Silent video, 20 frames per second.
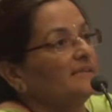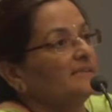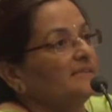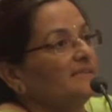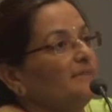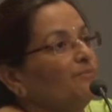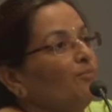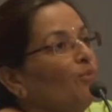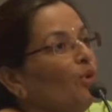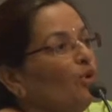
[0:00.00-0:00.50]

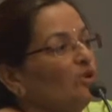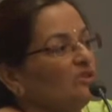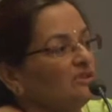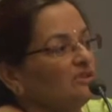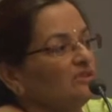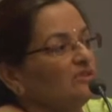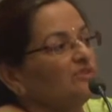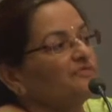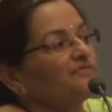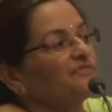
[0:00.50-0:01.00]
see,
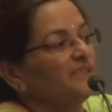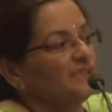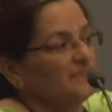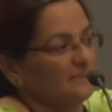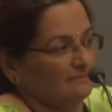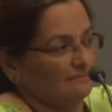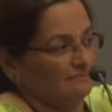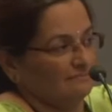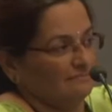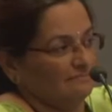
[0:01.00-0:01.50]
most of
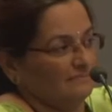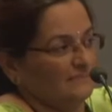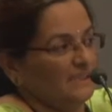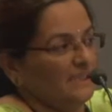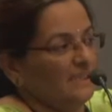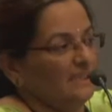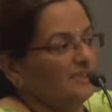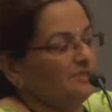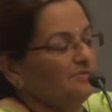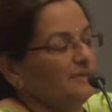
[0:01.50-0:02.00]
the
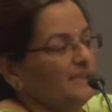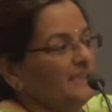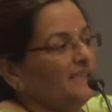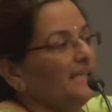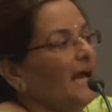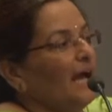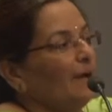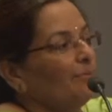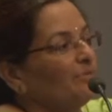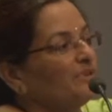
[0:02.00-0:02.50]
things when it
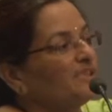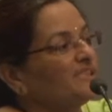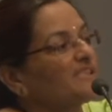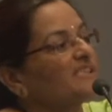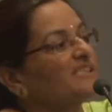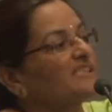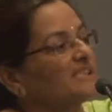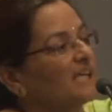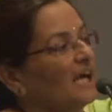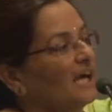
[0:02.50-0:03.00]
happens,
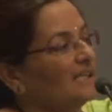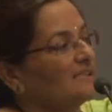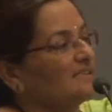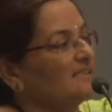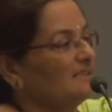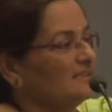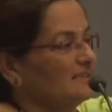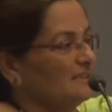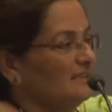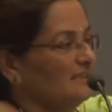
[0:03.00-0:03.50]
it starts
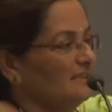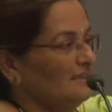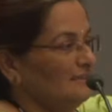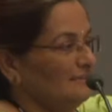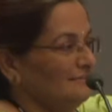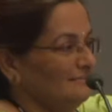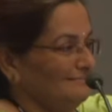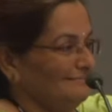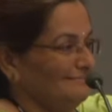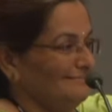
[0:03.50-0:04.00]
in
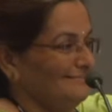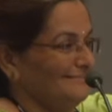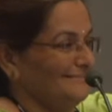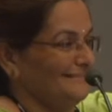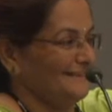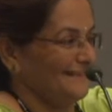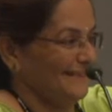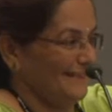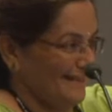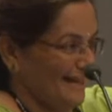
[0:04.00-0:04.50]
the
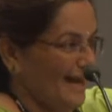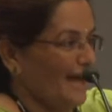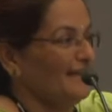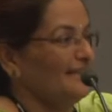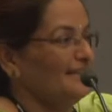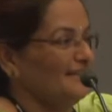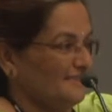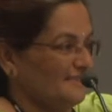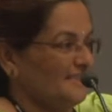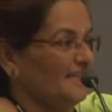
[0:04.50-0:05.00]

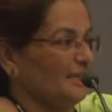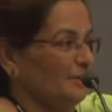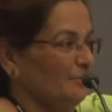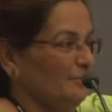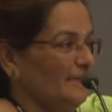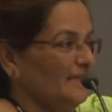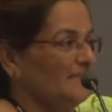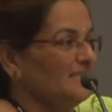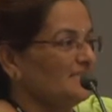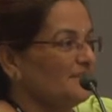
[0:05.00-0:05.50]
higher
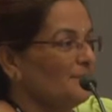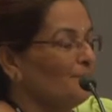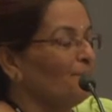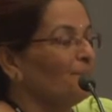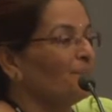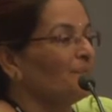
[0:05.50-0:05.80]
segment.